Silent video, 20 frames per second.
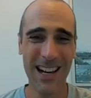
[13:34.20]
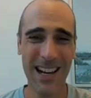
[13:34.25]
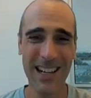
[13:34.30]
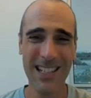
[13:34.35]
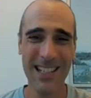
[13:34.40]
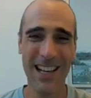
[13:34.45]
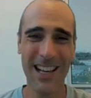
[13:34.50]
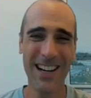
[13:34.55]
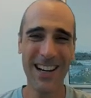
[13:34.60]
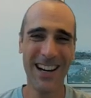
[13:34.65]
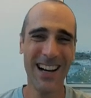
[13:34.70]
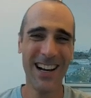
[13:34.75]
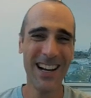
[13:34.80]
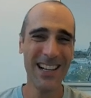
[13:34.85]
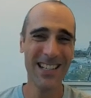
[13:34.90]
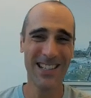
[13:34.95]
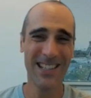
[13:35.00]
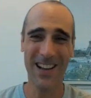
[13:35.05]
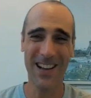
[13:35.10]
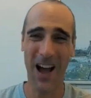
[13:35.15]

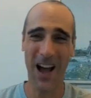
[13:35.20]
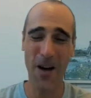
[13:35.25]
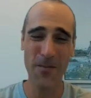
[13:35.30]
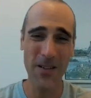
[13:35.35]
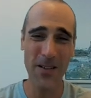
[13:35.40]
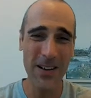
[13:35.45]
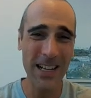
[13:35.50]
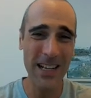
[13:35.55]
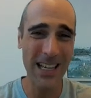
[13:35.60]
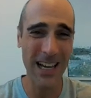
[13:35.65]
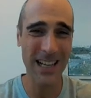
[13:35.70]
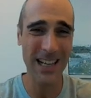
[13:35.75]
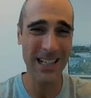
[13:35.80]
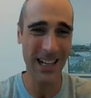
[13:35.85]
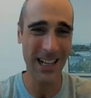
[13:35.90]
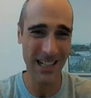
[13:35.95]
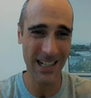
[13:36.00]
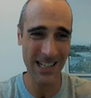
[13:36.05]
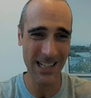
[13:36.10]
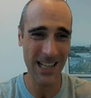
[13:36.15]
the, the, American,
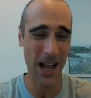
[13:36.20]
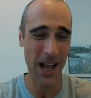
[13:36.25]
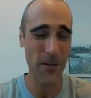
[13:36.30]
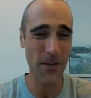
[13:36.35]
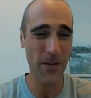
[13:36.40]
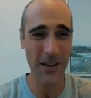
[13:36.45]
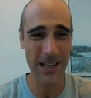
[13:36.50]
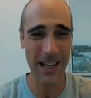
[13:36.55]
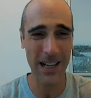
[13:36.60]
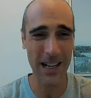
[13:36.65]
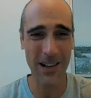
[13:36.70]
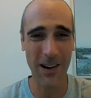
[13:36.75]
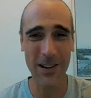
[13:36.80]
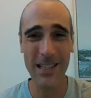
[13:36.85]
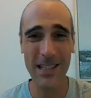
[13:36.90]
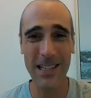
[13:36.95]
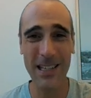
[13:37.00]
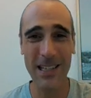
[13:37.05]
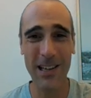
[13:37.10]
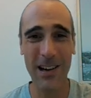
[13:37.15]
like this American
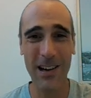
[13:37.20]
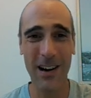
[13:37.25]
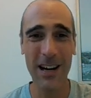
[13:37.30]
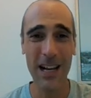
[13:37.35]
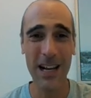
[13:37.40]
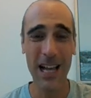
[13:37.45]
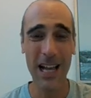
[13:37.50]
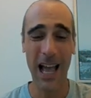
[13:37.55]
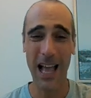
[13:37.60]
hostinger,